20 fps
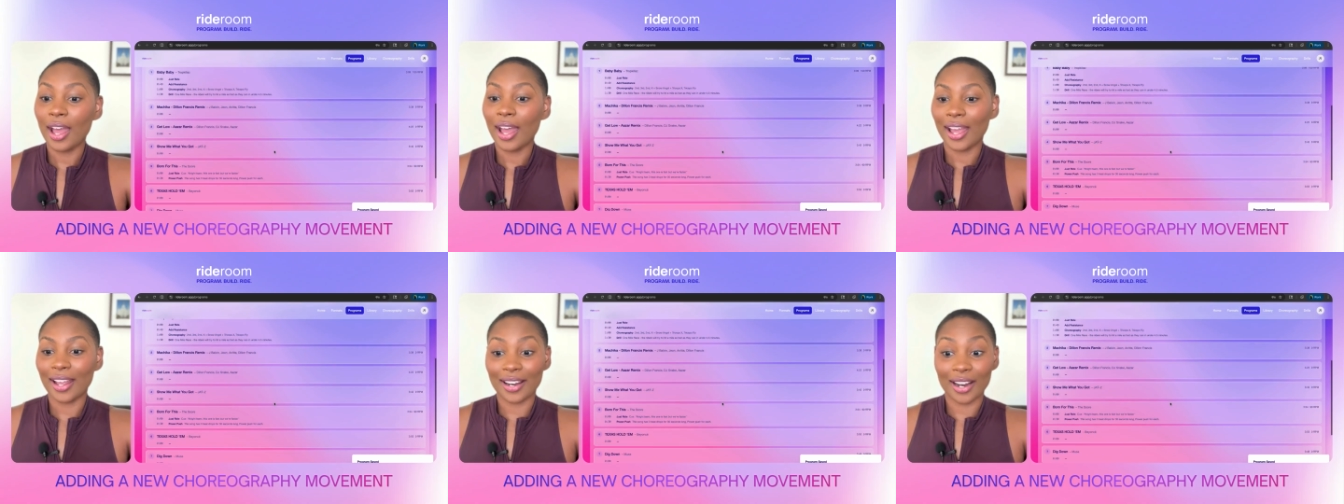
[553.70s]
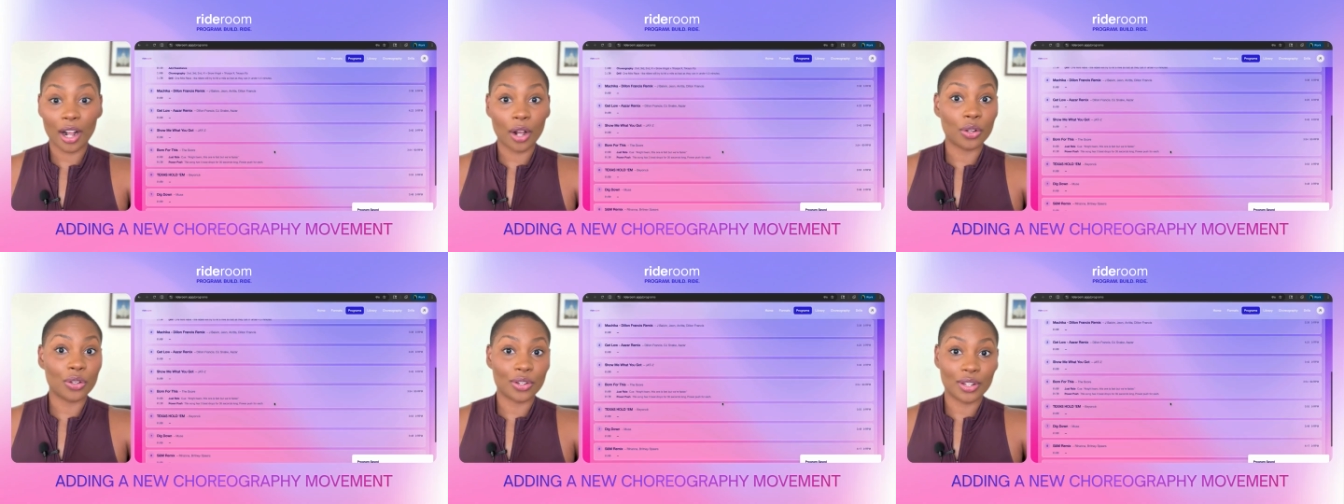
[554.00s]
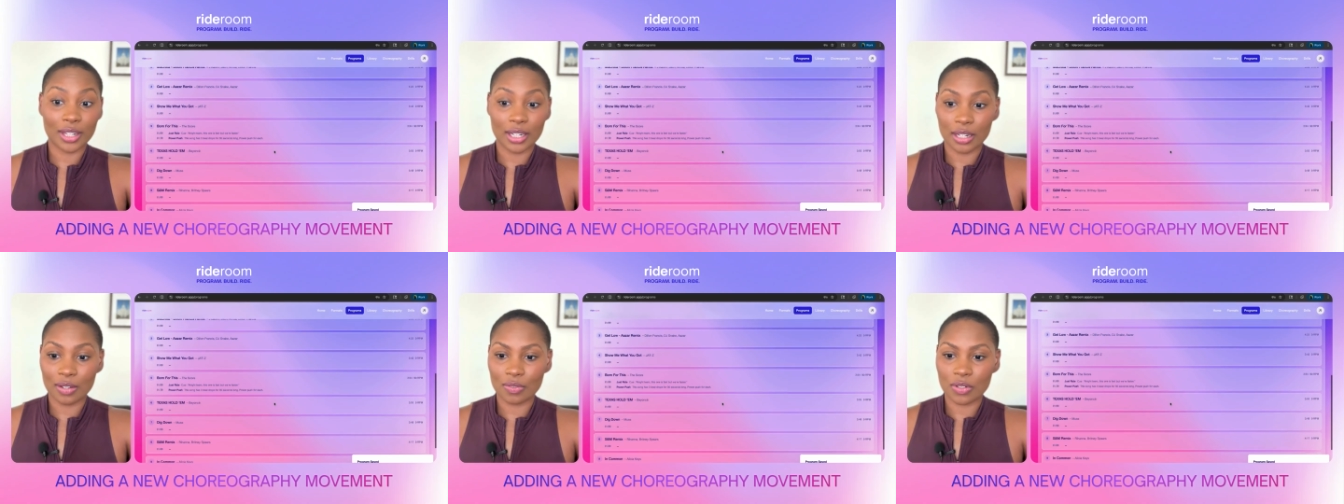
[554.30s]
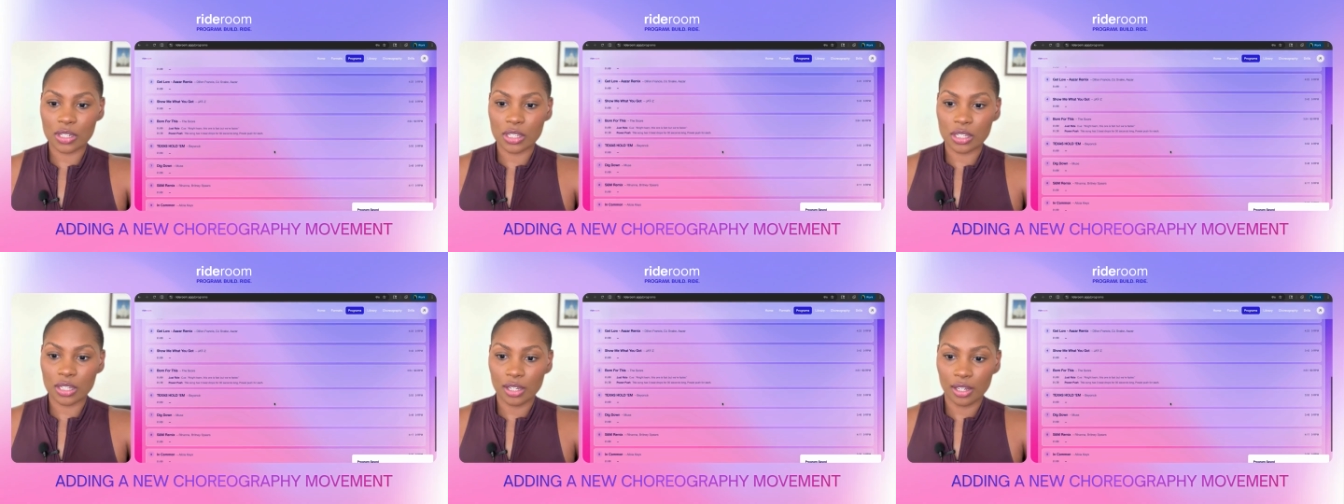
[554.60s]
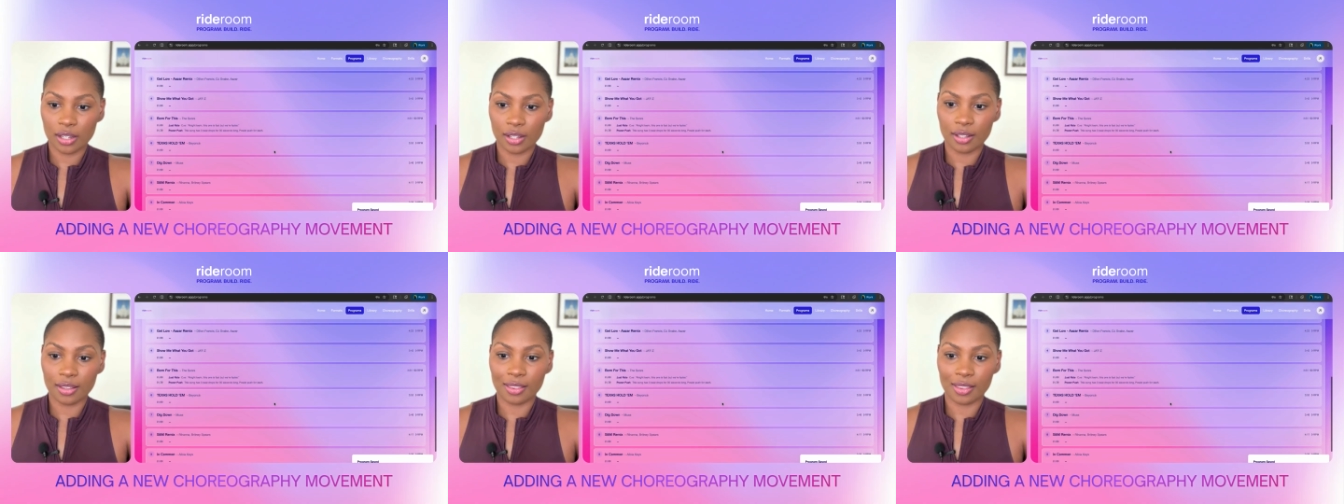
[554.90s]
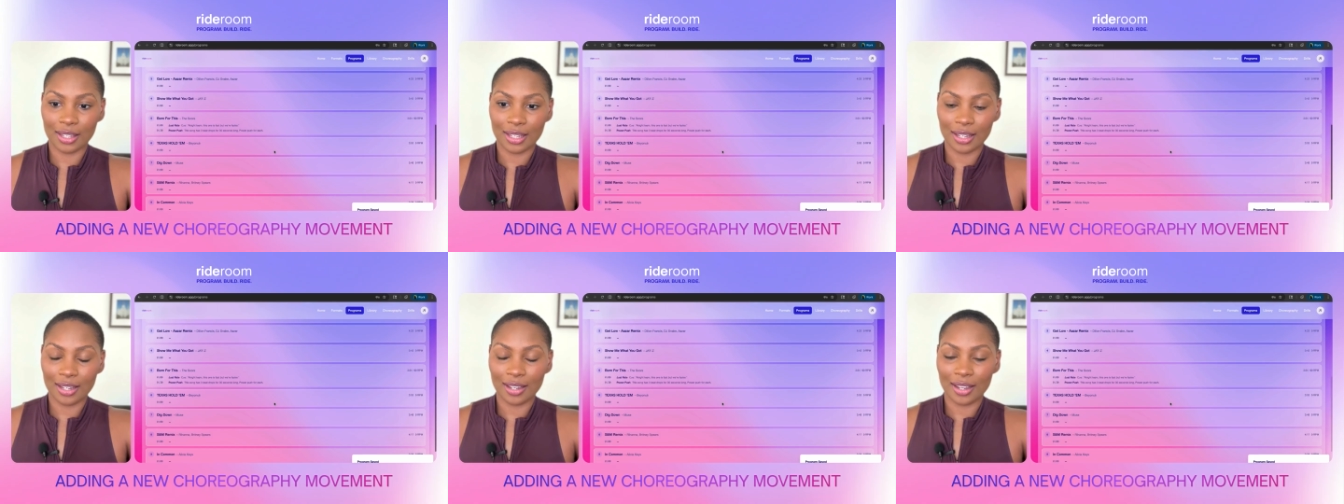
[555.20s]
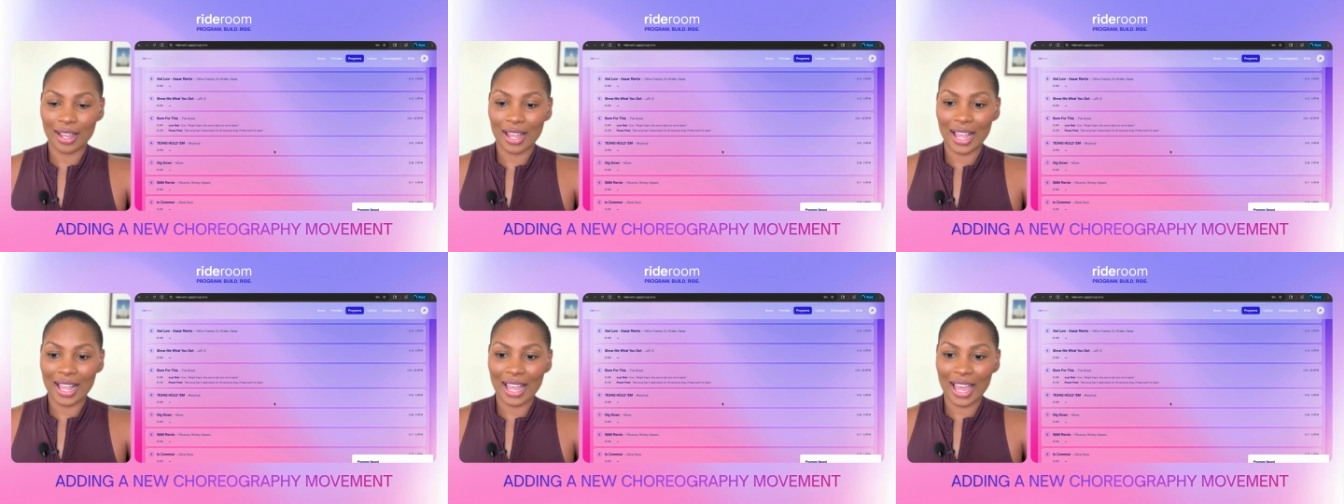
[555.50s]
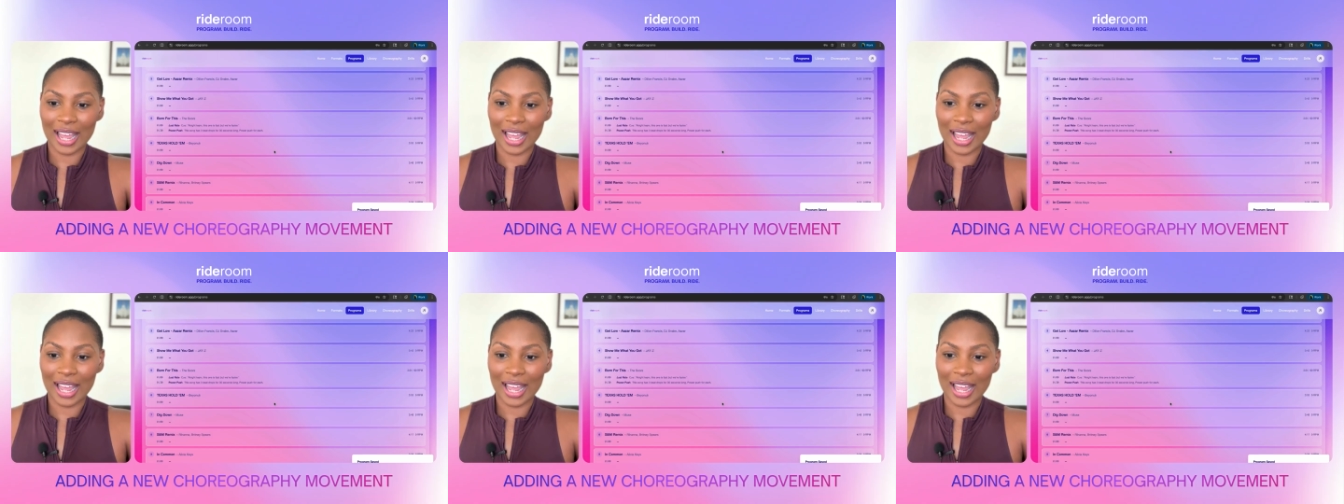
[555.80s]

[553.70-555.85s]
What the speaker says: And now you can even see the